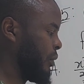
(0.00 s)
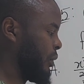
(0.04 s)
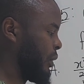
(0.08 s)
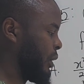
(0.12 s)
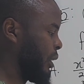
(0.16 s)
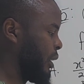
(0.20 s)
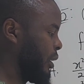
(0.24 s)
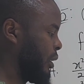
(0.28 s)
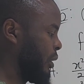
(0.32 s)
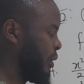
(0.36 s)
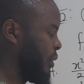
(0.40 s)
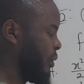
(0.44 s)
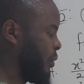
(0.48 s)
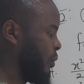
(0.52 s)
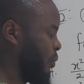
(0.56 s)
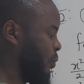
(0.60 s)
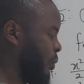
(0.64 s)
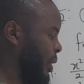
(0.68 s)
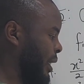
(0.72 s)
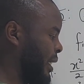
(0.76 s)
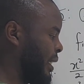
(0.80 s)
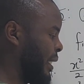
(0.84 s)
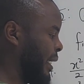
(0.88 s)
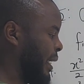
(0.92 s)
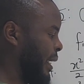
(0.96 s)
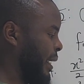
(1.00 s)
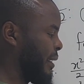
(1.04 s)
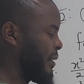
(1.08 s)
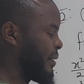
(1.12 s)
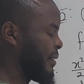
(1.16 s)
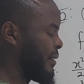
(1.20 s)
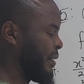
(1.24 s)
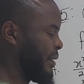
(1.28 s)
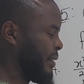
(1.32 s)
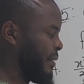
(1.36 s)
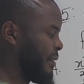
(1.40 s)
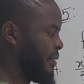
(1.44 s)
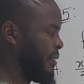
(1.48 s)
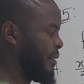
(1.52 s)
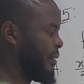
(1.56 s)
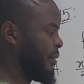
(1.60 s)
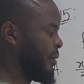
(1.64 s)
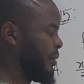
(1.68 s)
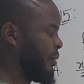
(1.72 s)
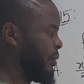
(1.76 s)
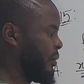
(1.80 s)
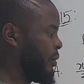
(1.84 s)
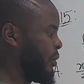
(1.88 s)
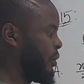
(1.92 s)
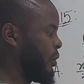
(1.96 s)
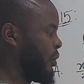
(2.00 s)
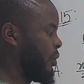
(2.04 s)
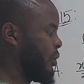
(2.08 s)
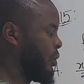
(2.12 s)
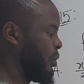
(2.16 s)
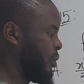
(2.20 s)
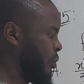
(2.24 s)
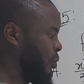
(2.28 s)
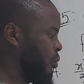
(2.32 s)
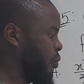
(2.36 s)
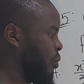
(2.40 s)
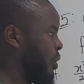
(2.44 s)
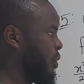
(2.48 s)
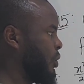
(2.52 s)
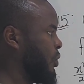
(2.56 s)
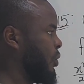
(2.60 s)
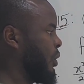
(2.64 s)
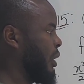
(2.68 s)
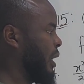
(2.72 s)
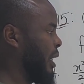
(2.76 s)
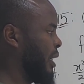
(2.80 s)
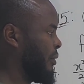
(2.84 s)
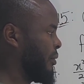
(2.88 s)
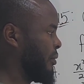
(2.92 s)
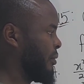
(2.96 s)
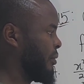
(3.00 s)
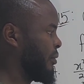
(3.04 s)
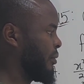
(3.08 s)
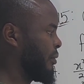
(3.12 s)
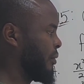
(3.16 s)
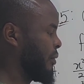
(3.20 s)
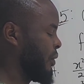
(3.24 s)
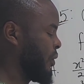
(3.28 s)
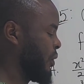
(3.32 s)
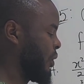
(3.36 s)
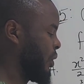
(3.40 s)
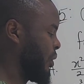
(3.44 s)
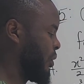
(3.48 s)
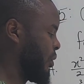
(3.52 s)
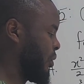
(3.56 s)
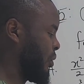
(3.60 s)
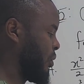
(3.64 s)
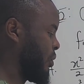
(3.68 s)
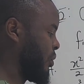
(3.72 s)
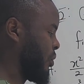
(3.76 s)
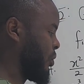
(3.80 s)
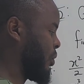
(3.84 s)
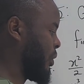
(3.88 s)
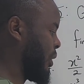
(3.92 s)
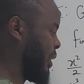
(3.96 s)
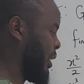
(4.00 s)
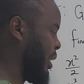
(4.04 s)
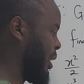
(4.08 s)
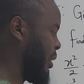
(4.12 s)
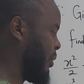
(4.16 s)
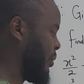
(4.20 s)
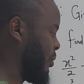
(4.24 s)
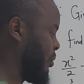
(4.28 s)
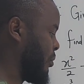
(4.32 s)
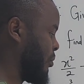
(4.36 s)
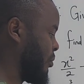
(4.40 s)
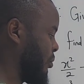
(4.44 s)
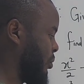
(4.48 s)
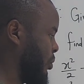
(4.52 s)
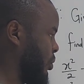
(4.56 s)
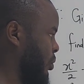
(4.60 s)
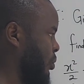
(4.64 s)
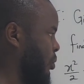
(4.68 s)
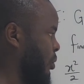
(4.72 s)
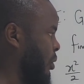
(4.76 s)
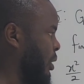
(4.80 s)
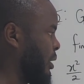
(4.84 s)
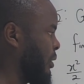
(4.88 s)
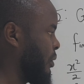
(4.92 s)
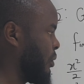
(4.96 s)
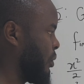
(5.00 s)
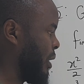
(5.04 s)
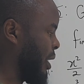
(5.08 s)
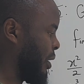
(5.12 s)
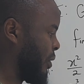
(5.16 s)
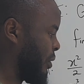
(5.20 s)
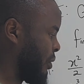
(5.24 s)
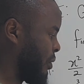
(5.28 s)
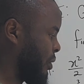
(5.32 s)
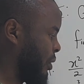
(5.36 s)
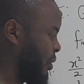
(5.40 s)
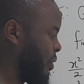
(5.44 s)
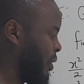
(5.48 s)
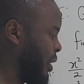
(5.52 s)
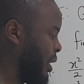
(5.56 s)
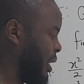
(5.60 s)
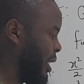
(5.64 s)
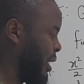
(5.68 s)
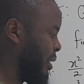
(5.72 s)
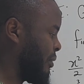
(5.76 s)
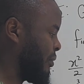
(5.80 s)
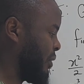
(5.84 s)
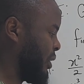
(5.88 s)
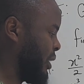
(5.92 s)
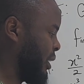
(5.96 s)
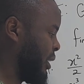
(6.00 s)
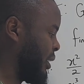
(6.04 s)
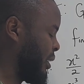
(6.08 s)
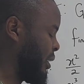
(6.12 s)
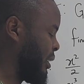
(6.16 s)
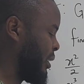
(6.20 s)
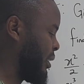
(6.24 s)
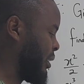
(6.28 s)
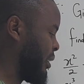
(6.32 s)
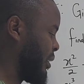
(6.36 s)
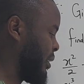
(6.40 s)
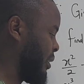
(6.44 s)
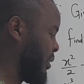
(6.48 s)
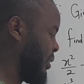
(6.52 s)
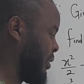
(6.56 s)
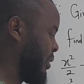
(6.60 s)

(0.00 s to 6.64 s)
Okay, when x is 0, what do you have? So here you are going to have this